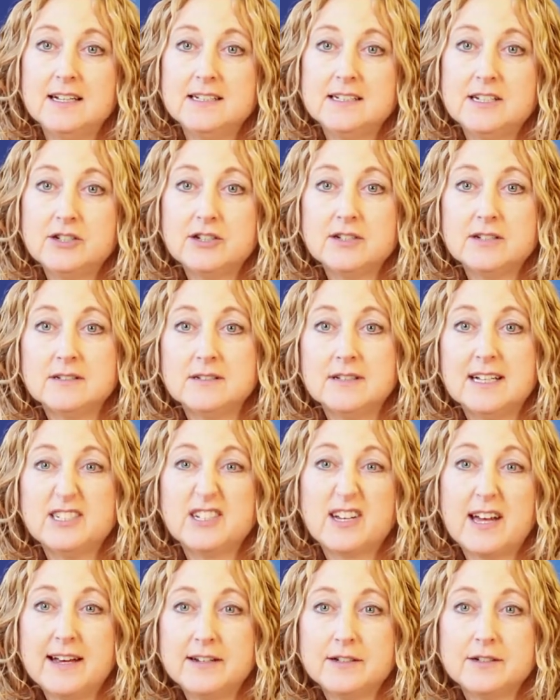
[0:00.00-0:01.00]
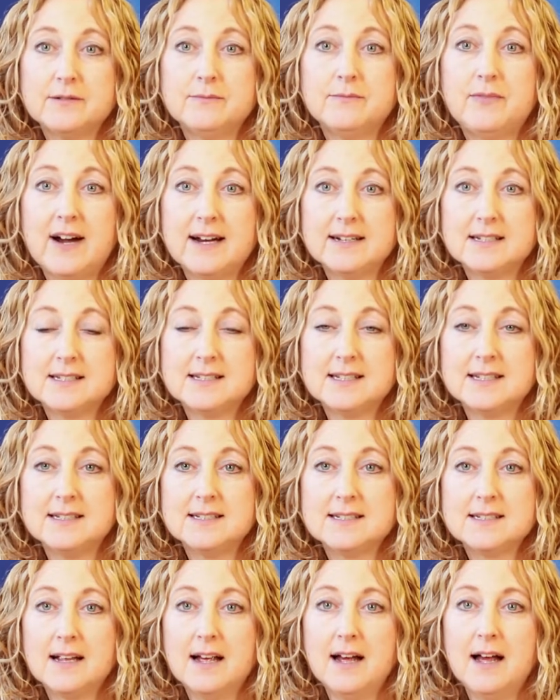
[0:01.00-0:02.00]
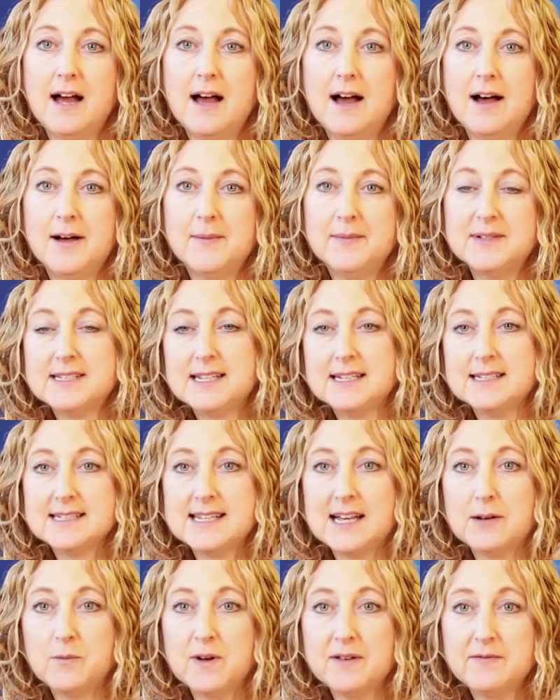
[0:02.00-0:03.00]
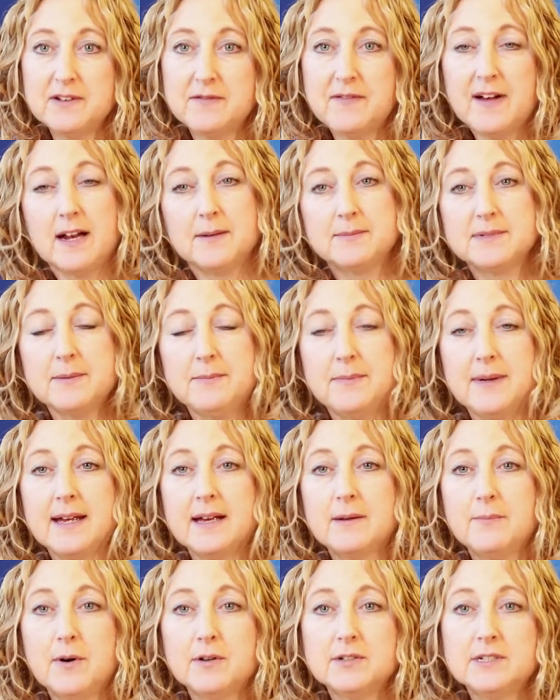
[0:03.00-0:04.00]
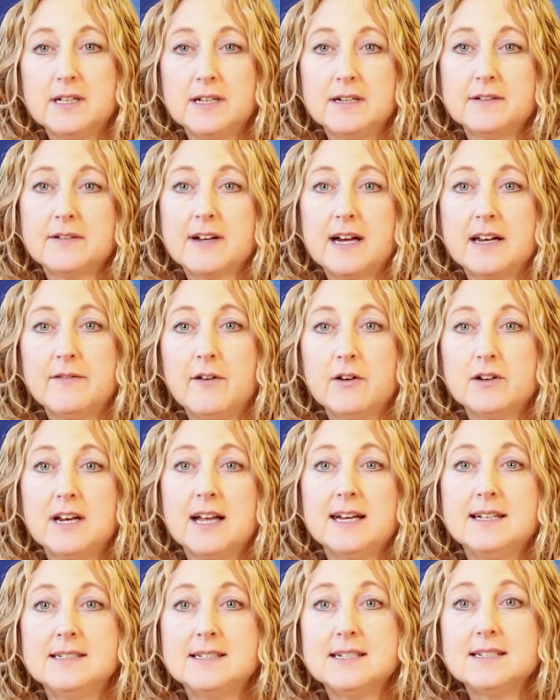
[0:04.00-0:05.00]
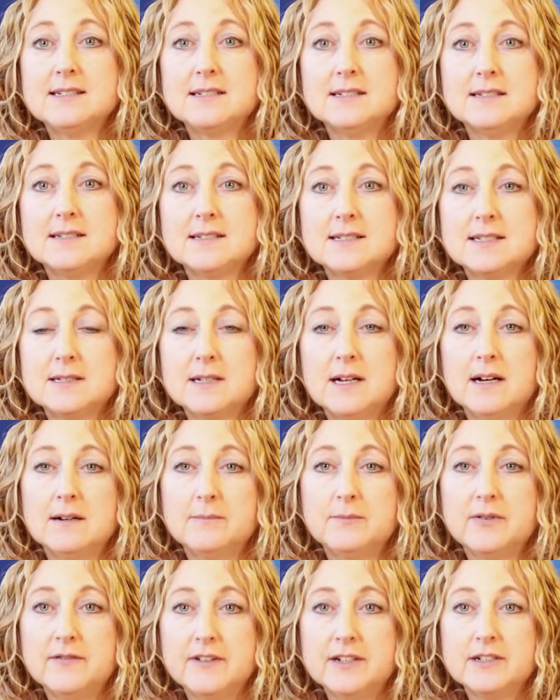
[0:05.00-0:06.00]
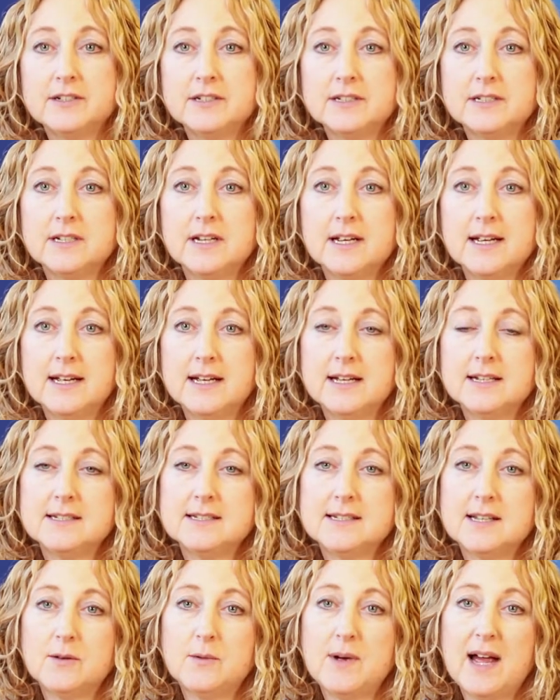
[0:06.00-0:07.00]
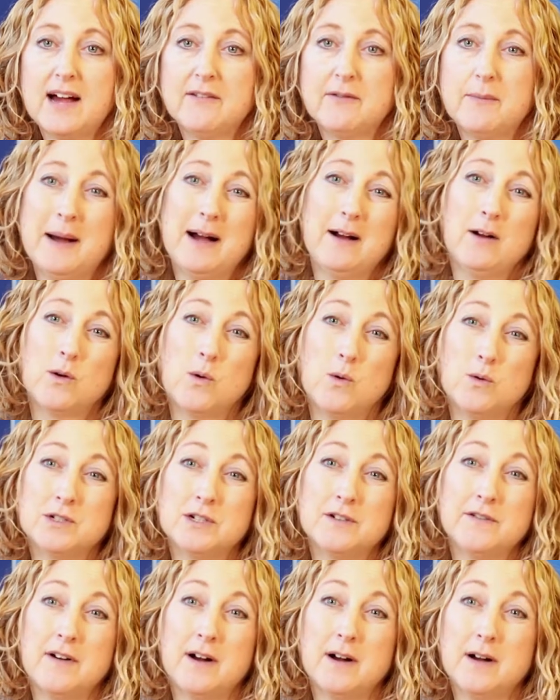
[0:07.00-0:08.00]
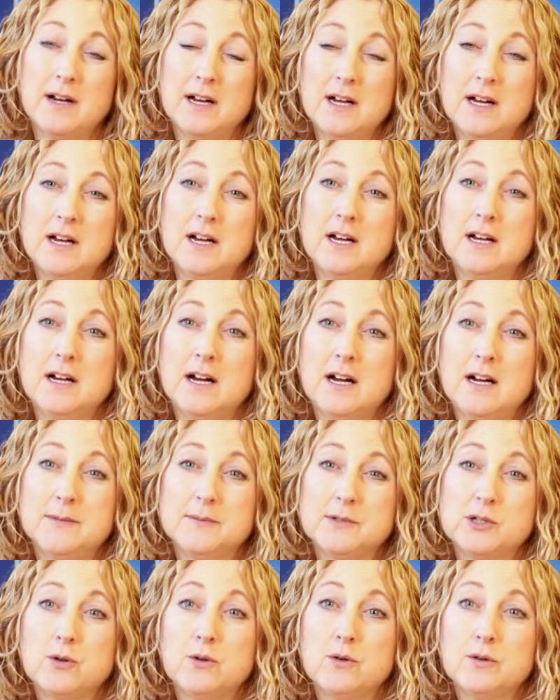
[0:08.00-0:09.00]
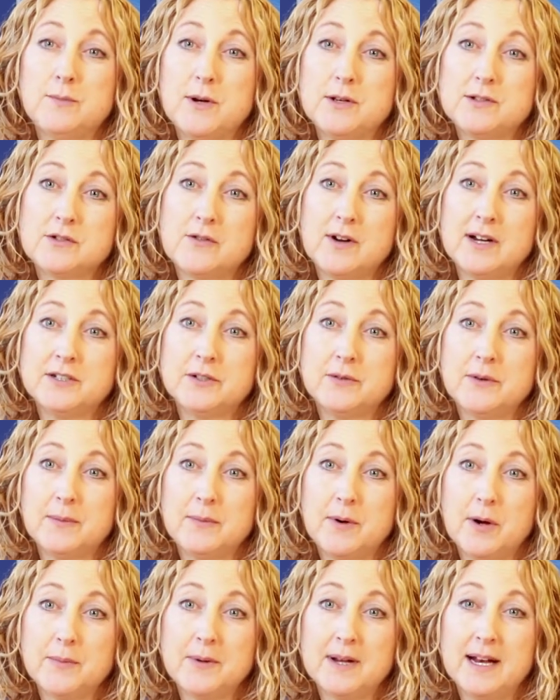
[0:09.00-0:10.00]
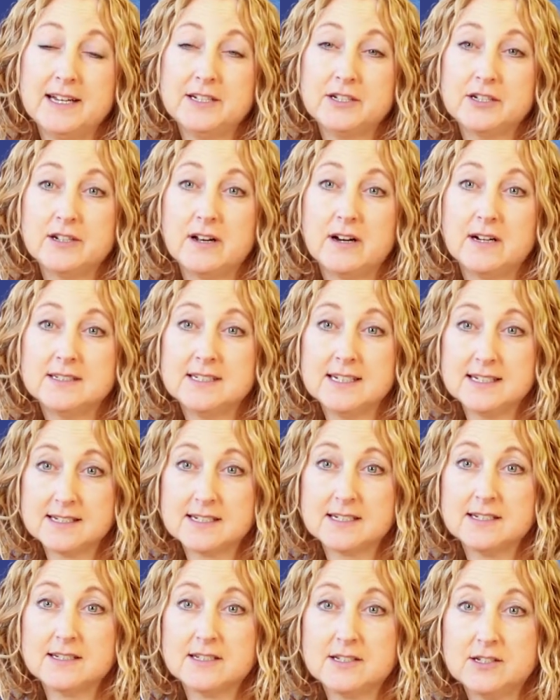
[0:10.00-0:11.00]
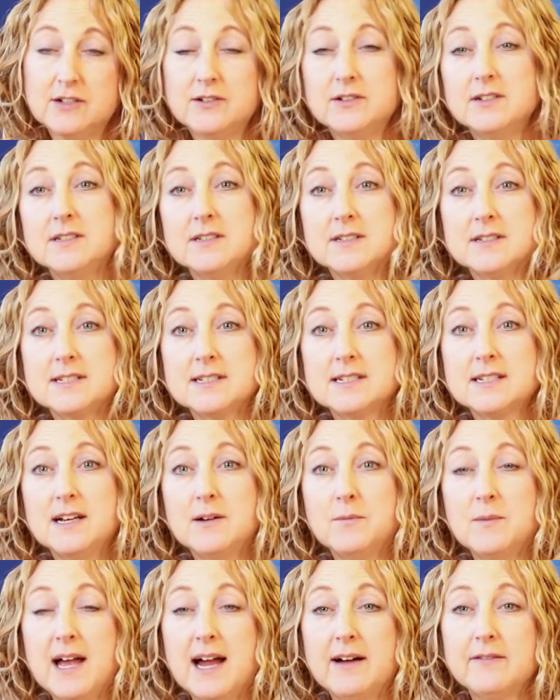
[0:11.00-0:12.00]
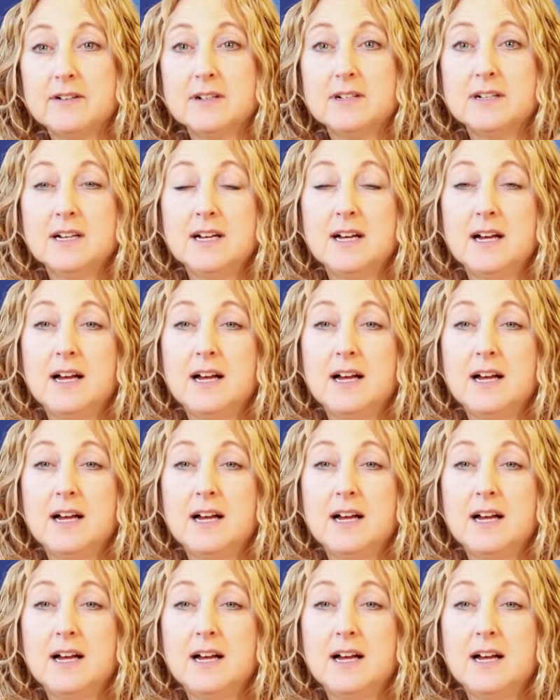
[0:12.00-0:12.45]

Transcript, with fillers: digital education practices. Um, and since then, we've developed a big body of kind of online distance uh, provision. So we have about a quarter of our um, taught postgraduate population are distance students, and we have a,